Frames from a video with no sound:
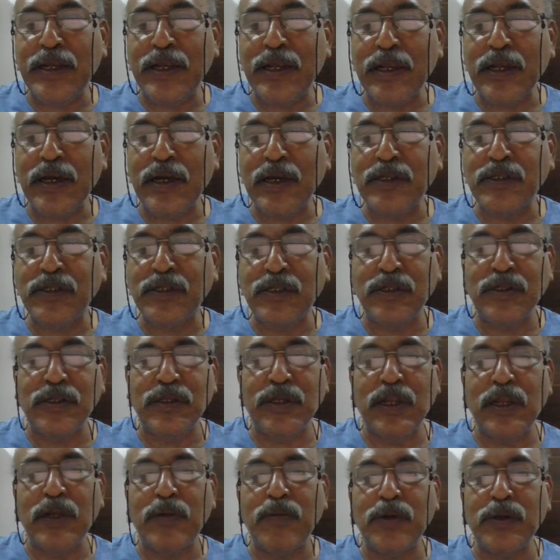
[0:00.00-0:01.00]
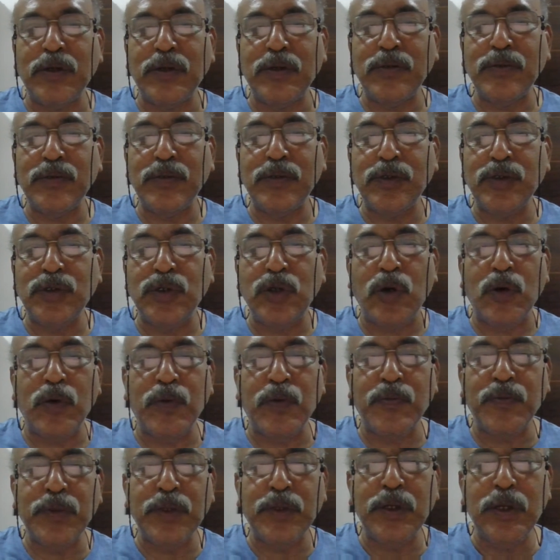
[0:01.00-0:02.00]
last syllable, to,
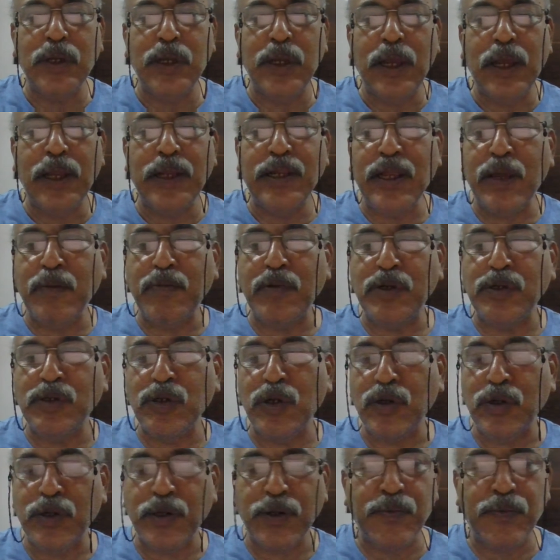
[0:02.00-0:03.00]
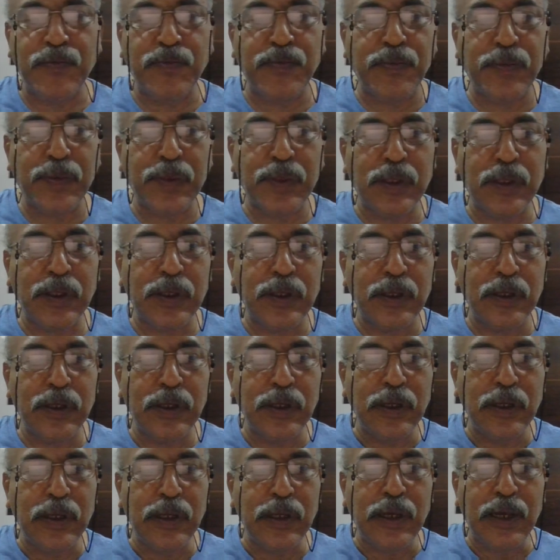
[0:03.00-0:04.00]
laboratory.
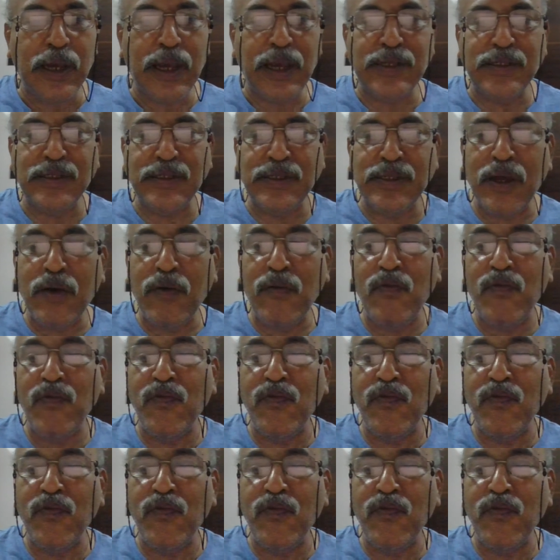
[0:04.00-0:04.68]
And some